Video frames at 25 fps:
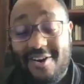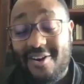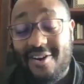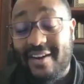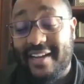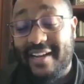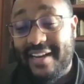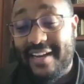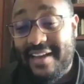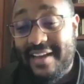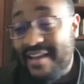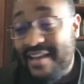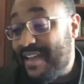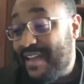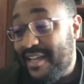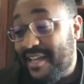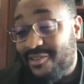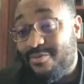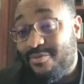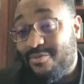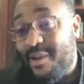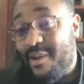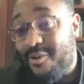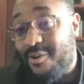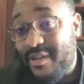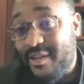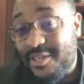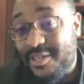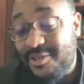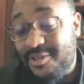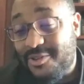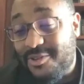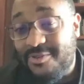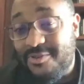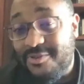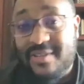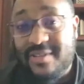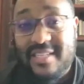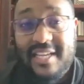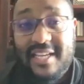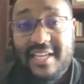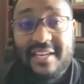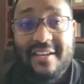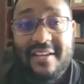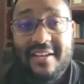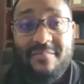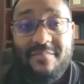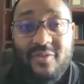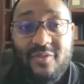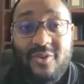And so my question to you is
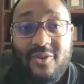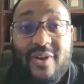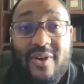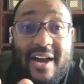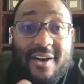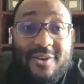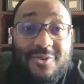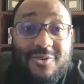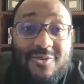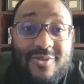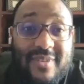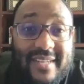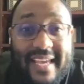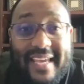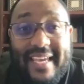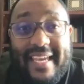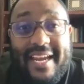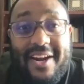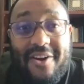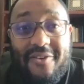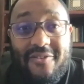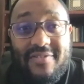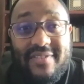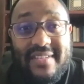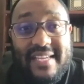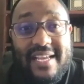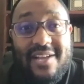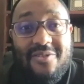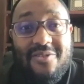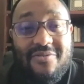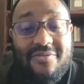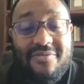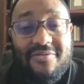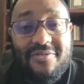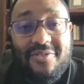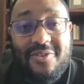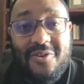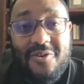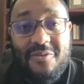then, how do you take care of self?